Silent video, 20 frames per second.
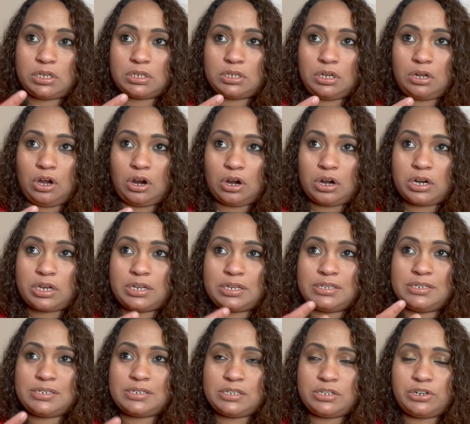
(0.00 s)
are
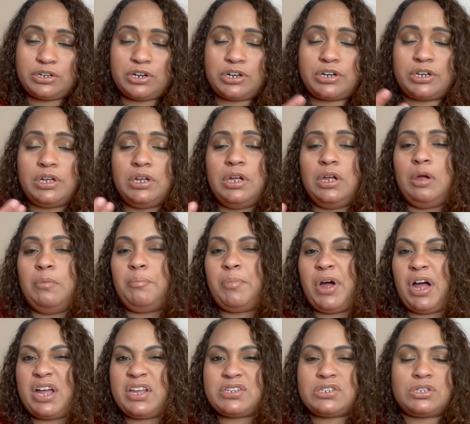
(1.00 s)
considered
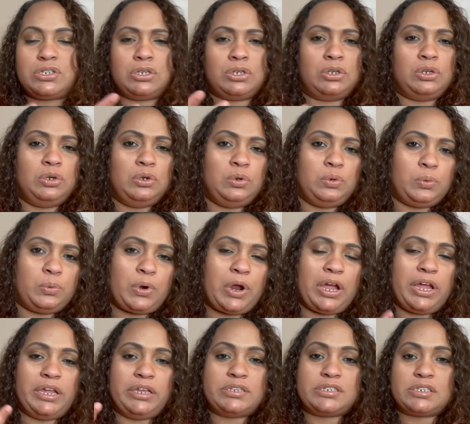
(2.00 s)
pasta,
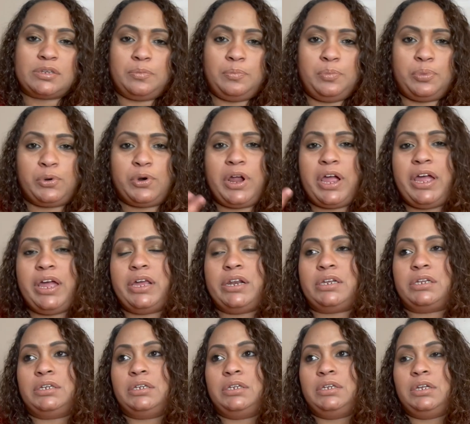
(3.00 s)
rice, bread,